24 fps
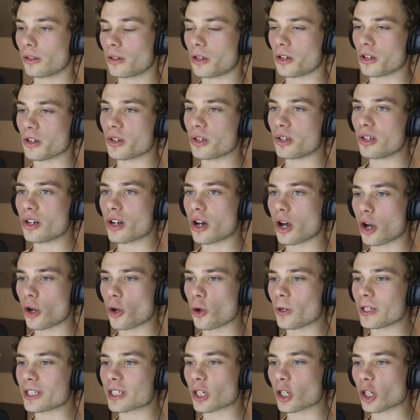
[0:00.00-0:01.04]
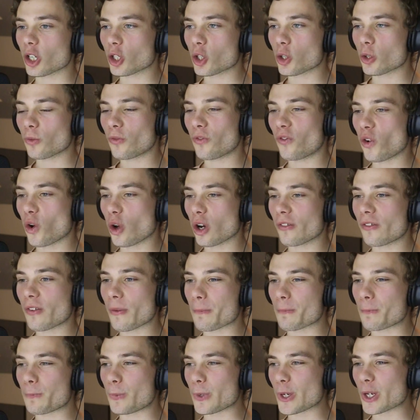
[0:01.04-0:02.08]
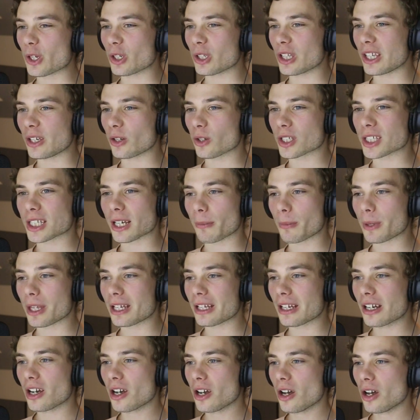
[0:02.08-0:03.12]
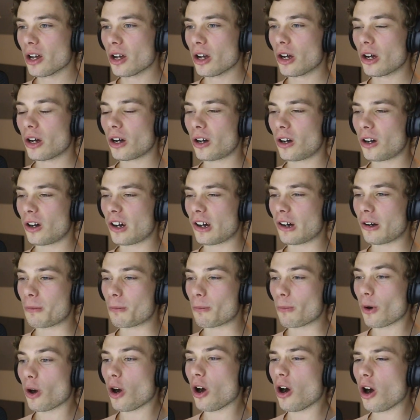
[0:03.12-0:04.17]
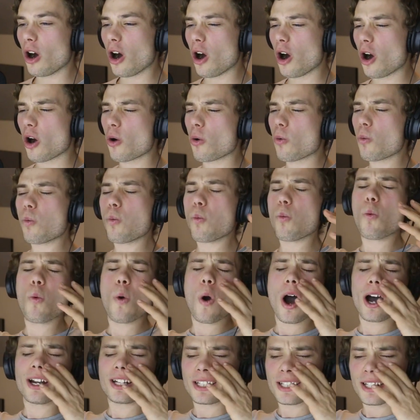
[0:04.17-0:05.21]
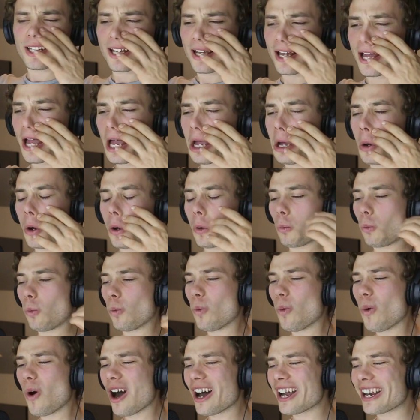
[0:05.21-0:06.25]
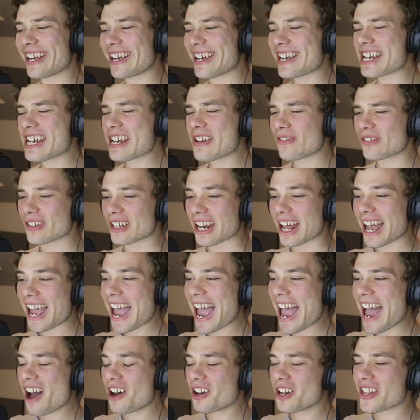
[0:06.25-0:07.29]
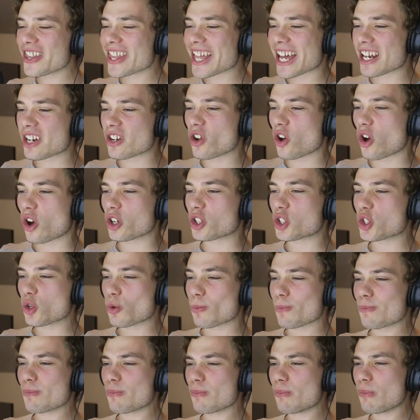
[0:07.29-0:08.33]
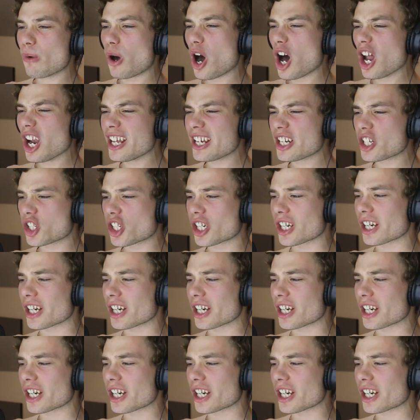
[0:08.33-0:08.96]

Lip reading: Oh no, is he going to fall off a building or something? What? What even? How did that not demolish